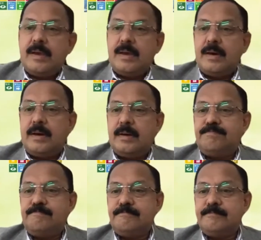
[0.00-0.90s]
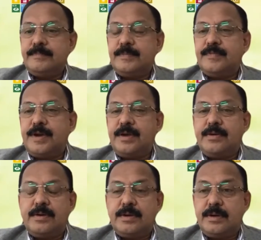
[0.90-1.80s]
Uh, very
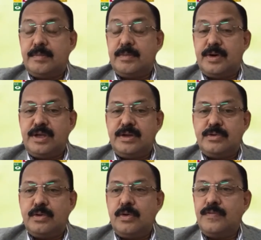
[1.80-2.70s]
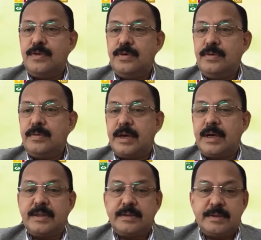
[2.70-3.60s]
good morning to all of you,
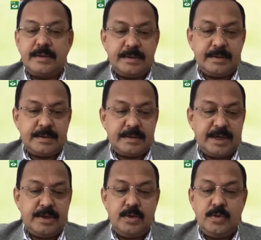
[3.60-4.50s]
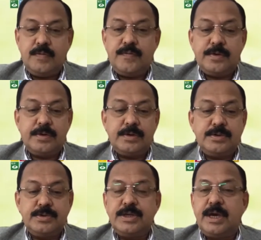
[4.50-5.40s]
and thank you to
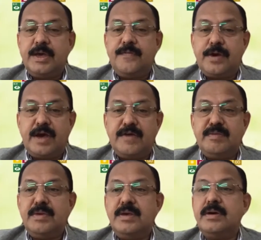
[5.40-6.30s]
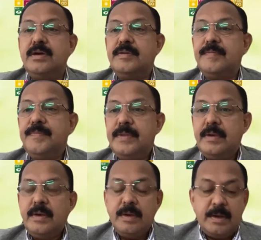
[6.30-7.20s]
CII for having me here.
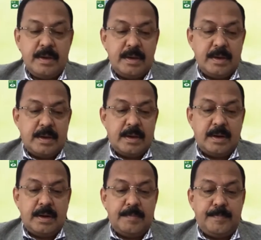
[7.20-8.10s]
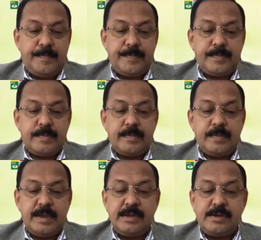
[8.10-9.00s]
Uh,
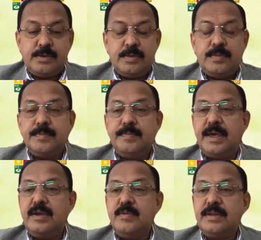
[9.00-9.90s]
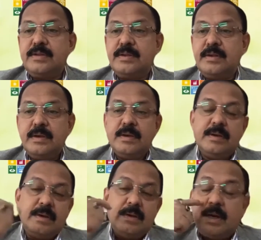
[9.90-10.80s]
well, to begin with,
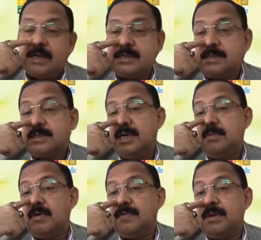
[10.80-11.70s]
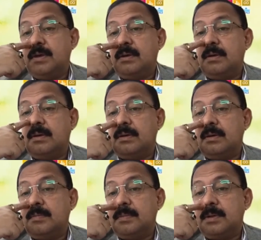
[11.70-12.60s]
as the theme of the
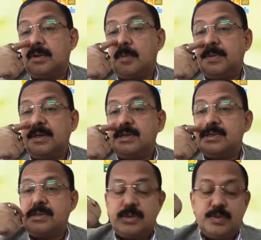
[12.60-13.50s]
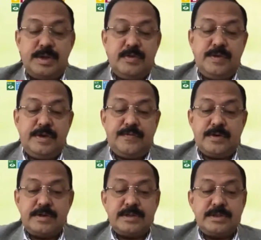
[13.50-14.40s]
topic is to innovate for
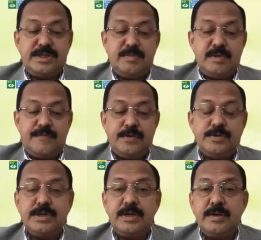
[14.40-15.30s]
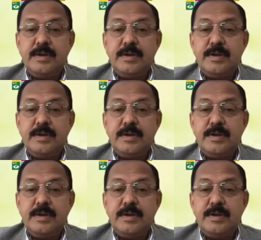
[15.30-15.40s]
a sustainable future,